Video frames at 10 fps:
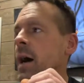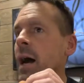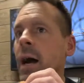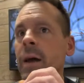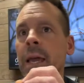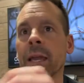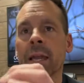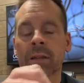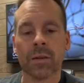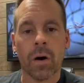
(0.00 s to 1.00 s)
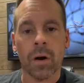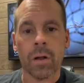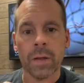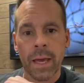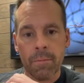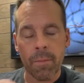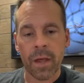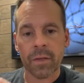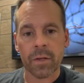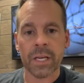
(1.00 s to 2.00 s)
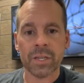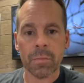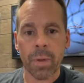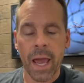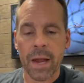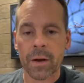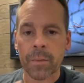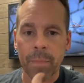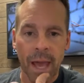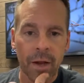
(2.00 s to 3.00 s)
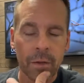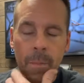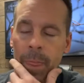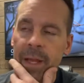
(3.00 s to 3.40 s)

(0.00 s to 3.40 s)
And it is called a methylation panel.